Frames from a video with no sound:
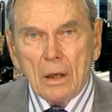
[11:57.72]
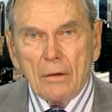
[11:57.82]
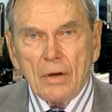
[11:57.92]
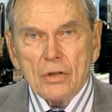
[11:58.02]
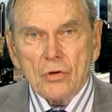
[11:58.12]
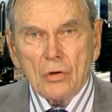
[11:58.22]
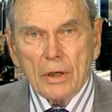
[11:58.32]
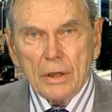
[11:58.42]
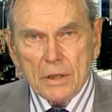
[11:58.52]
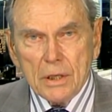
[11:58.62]

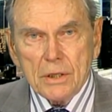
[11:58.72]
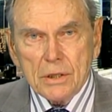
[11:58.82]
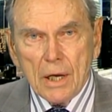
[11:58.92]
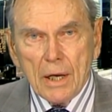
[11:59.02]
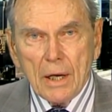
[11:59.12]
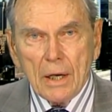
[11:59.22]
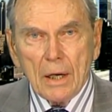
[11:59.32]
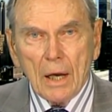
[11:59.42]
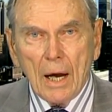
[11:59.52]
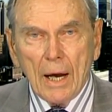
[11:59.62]
eventually did say,
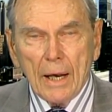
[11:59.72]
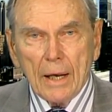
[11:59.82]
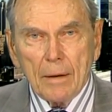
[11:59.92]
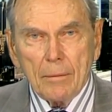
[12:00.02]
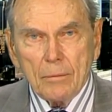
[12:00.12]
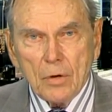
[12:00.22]
I am